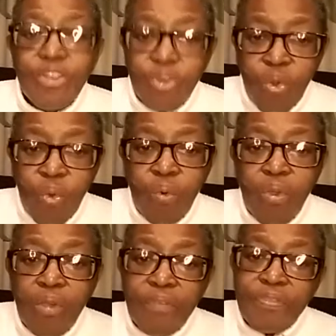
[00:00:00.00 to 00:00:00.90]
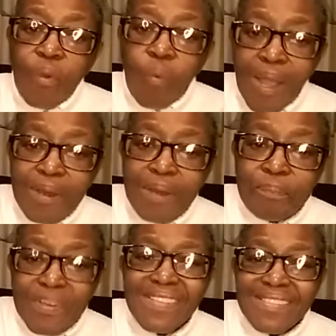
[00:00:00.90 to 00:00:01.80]
know the one
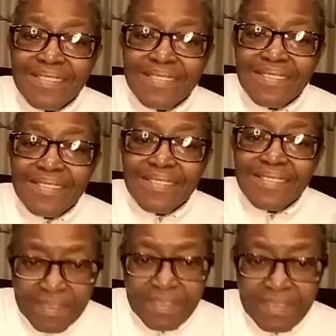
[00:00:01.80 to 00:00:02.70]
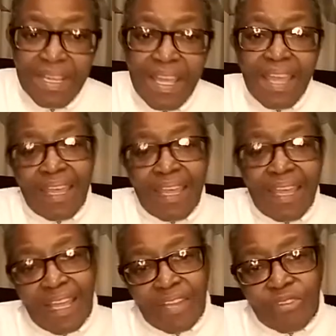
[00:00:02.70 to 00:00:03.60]
person's skills
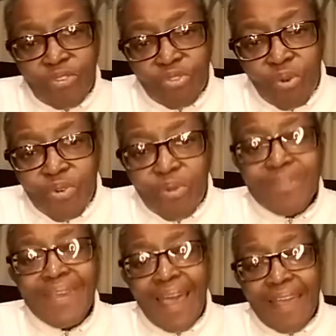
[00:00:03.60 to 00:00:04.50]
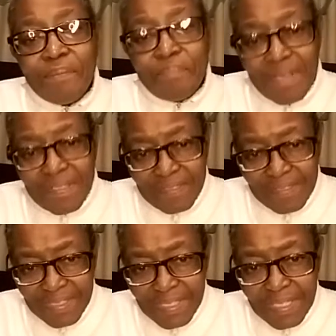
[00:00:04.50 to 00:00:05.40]
and you don't know the other
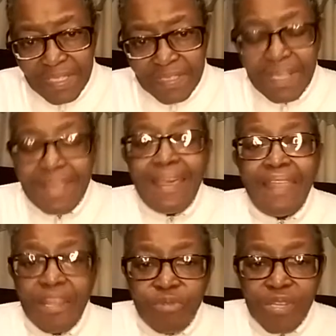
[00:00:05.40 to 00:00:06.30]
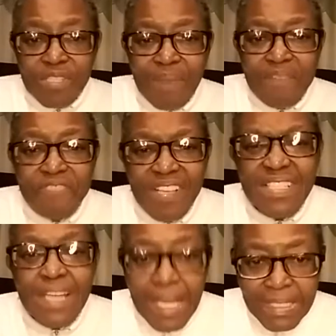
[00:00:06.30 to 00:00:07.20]
person's skills. That was my first
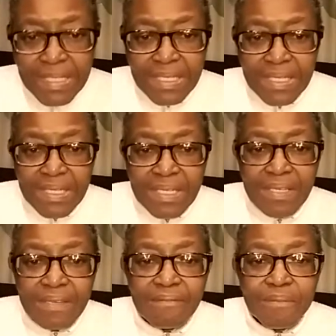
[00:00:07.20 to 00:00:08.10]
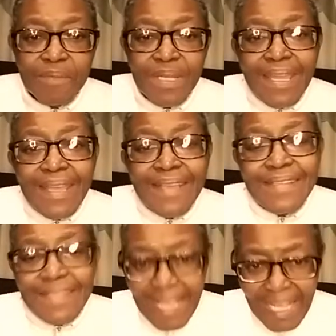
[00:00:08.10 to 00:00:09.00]
lesson.
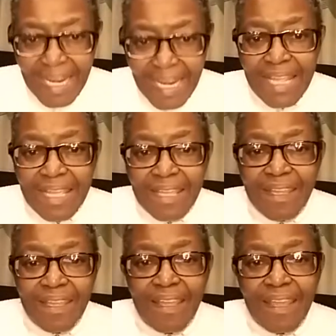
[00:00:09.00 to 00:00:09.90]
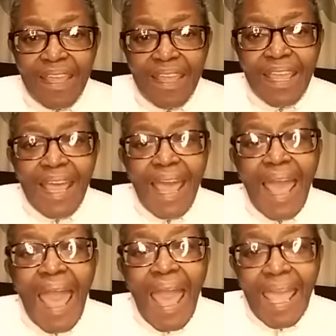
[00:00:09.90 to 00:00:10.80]
Secondly,
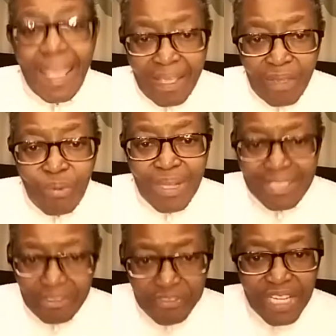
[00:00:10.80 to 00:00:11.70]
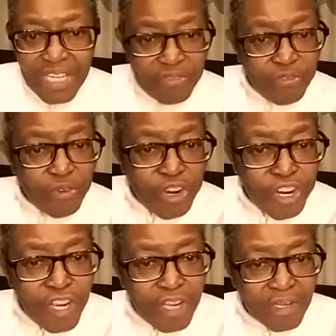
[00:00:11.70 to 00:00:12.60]
I was afraid for
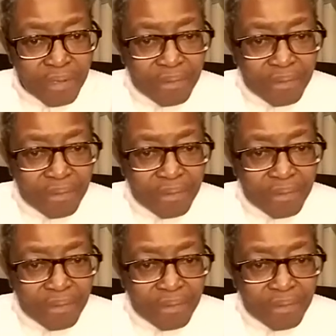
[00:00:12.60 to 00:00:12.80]
her.